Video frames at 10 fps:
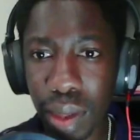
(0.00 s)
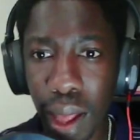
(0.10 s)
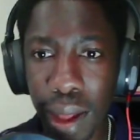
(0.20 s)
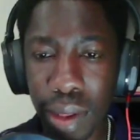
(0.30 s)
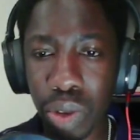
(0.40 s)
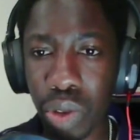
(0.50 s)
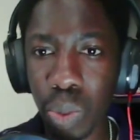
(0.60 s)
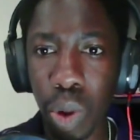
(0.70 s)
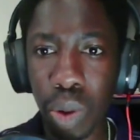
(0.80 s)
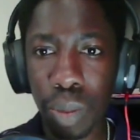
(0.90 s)
And you
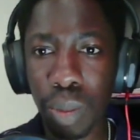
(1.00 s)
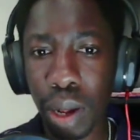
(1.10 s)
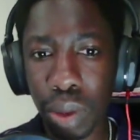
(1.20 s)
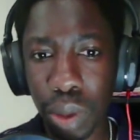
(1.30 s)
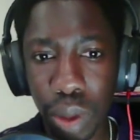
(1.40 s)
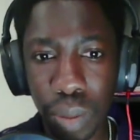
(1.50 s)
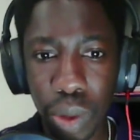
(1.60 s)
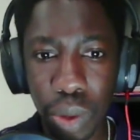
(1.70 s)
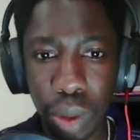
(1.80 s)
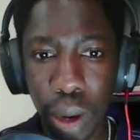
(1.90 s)
spoke about
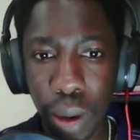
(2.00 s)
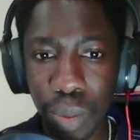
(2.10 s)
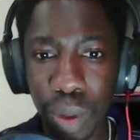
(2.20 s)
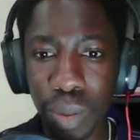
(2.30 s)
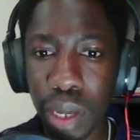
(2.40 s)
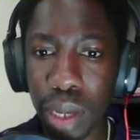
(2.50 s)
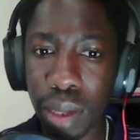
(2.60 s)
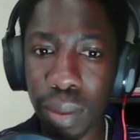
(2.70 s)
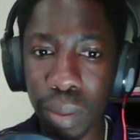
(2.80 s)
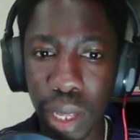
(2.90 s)
immunotherapy
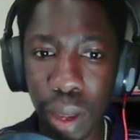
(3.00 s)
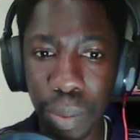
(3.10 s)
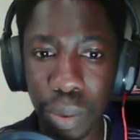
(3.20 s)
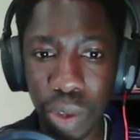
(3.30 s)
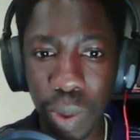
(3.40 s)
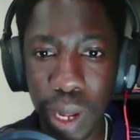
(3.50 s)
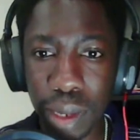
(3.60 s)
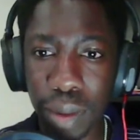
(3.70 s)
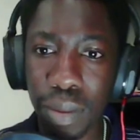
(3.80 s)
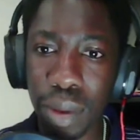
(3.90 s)
being a
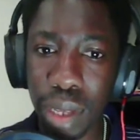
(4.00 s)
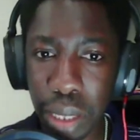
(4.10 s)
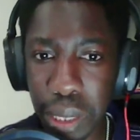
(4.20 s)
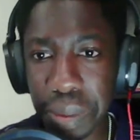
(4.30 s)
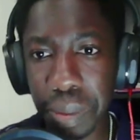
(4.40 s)
prospectively,